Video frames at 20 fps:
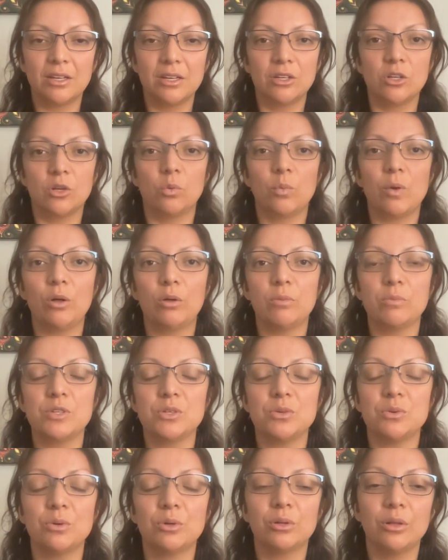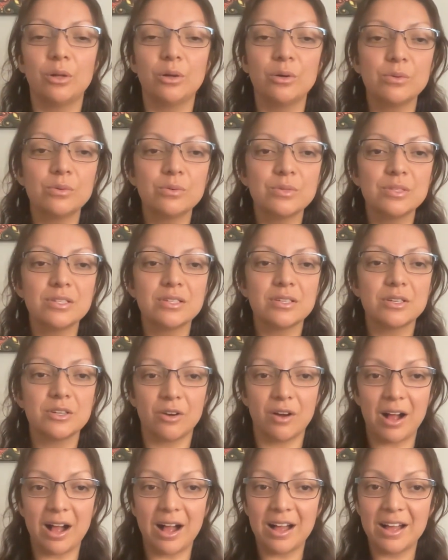You're welcome to close
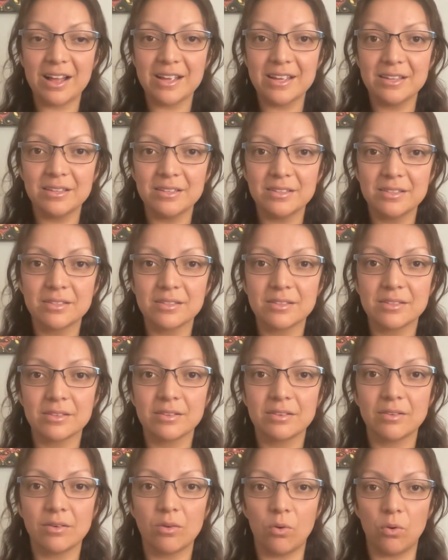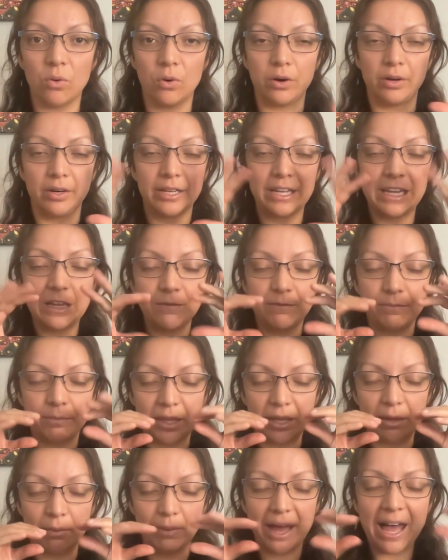your eyes or keep
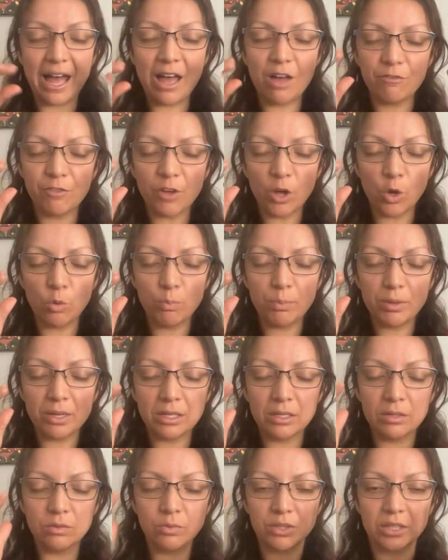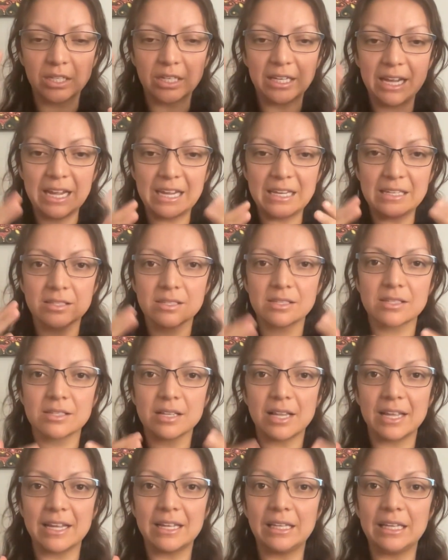them half open with the gaze
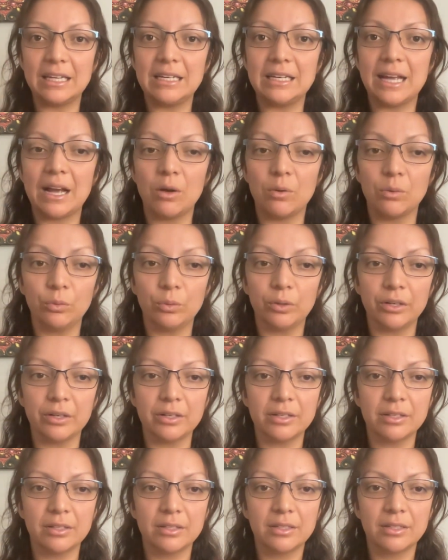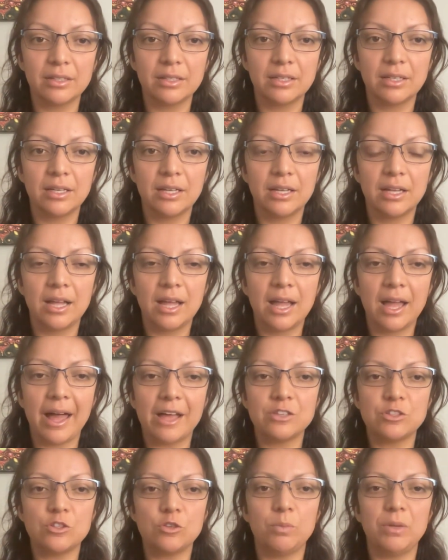slightly downward,
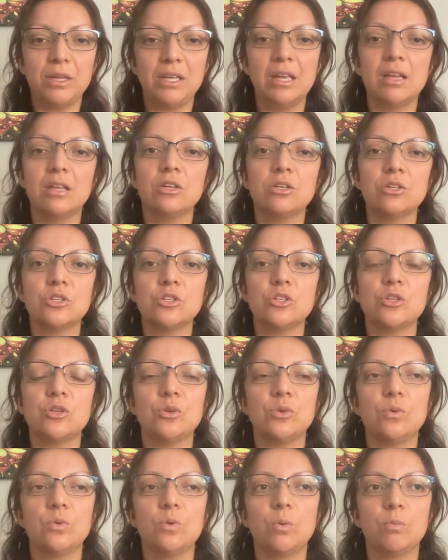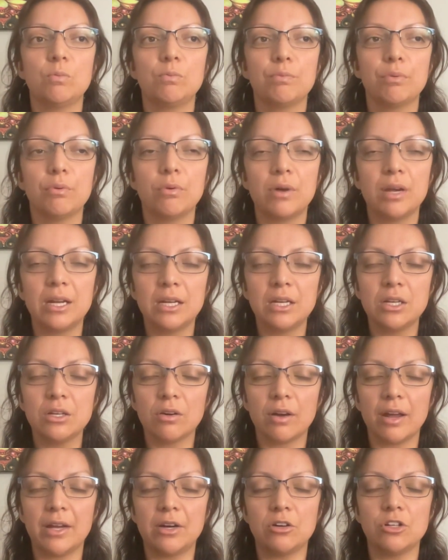as you begin to bring
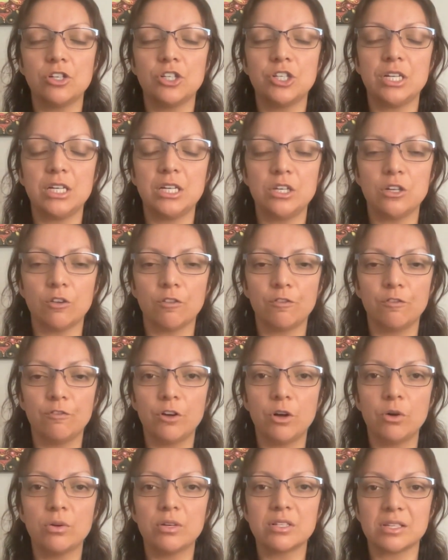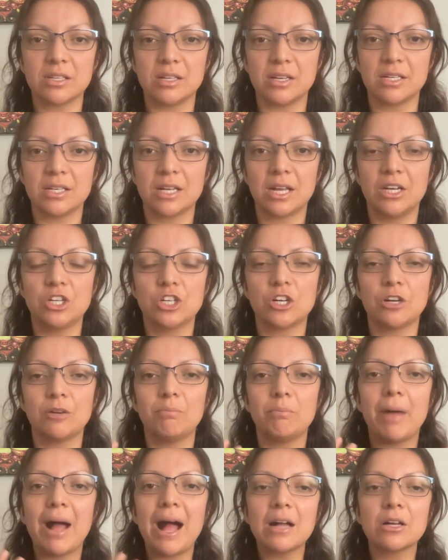your energy, your focus, and
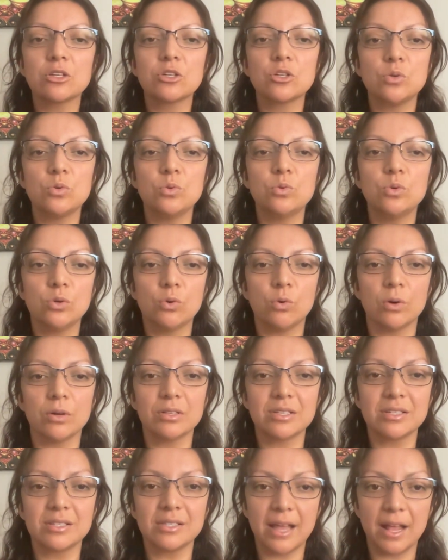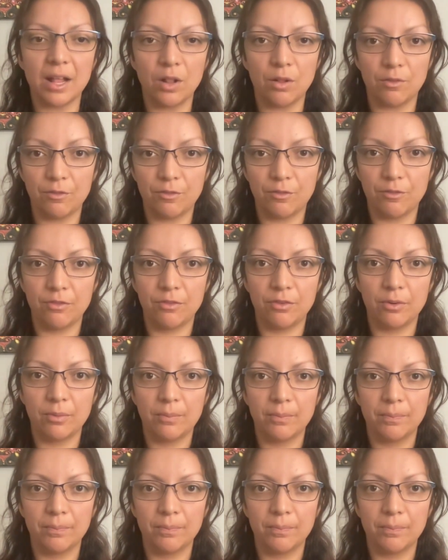attention back to yourself.